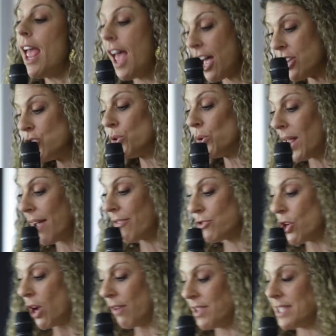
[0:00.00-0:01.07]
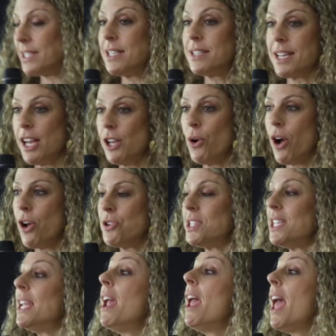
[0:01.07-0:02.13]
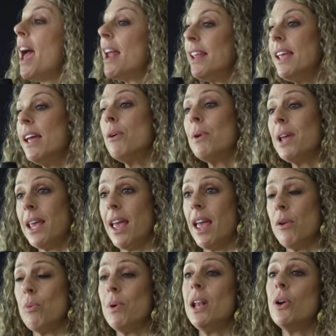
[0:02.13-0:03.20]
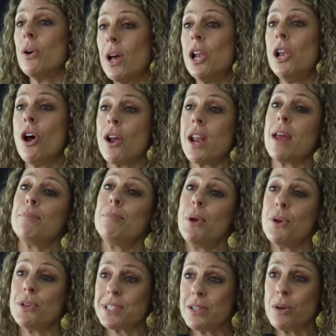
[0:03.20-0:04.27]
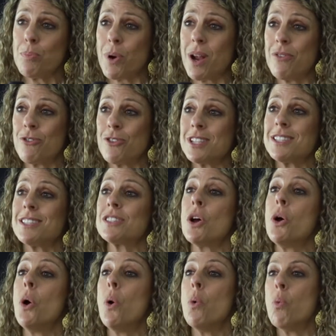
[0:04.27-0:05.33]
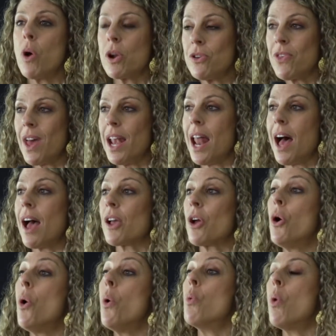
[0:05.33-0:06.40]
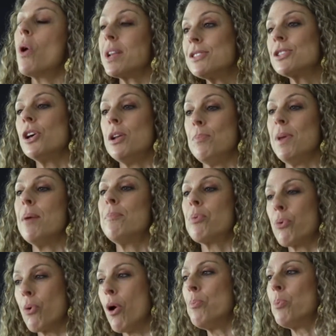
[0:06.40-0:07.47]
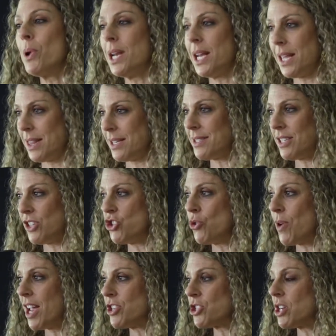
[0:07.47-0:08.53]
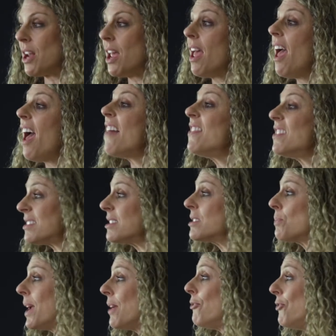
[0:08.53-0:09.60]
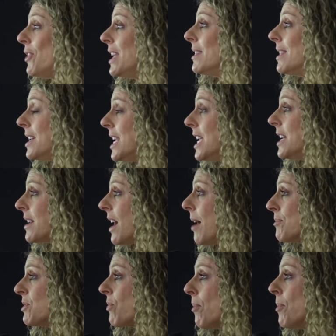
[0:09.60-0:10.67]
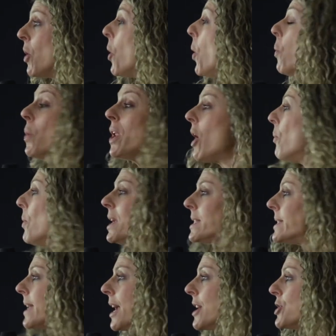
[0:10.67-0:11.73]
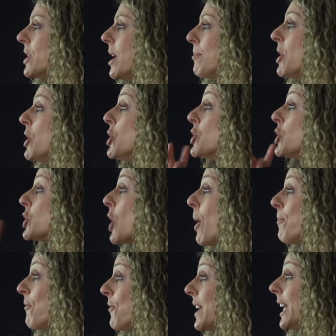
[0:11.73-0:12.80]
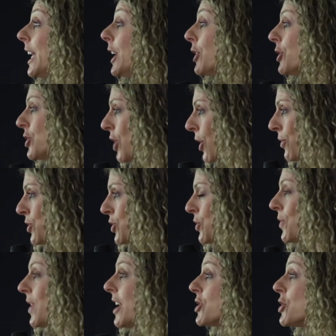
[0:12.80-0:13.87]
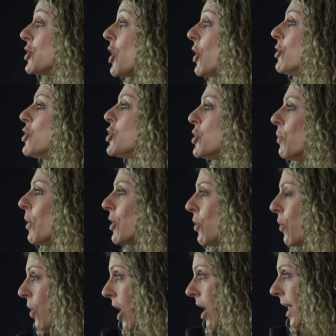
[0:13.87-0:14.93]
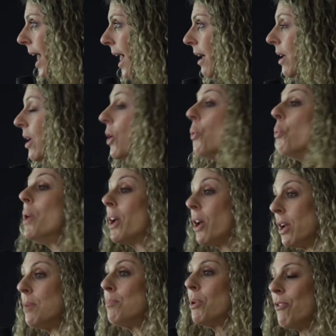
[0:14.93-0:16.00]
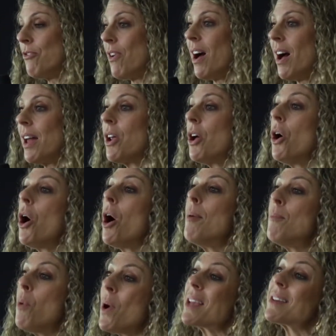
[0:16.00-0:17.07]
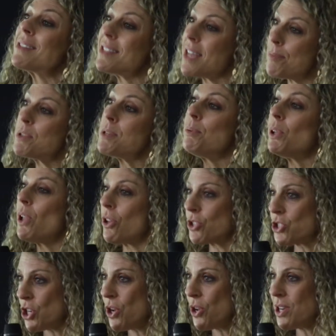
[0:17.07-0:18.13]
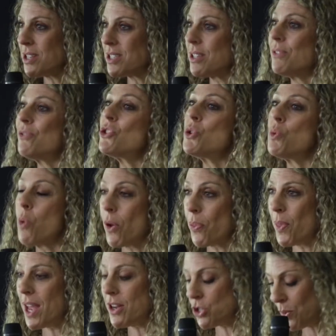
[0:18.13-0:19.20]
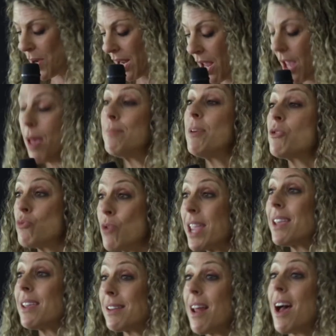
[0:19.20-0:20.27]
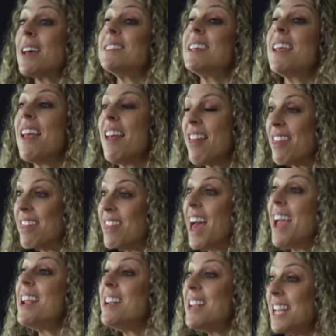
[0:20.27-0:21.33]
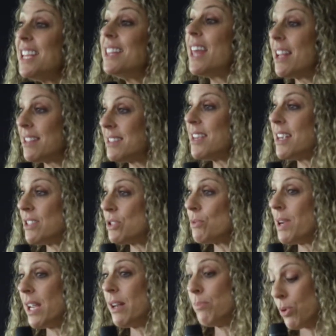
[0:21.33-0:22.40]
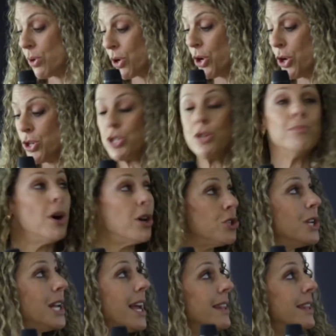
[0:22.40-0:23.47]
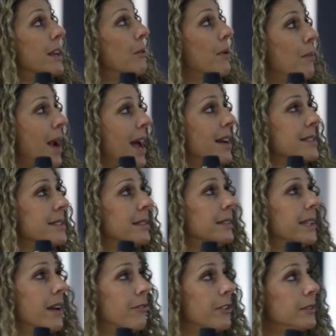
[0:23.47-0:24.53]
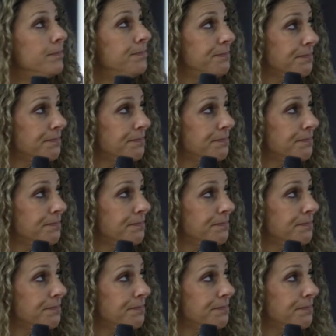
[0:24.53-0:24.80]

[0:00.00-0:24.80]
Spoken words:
And you'll have to obviously tell your OT, and here again we look a lot at personal preferences. What do they like? What is going to be appropriate in the situation? And this is where feed the need comes from. We don't want to say to them, stop fiddling, don't do that, don't chew on your collar. We're going to provide a more acceptable alternative to what they're doing, but recognizing they need that sensory input to modulate their arousal level.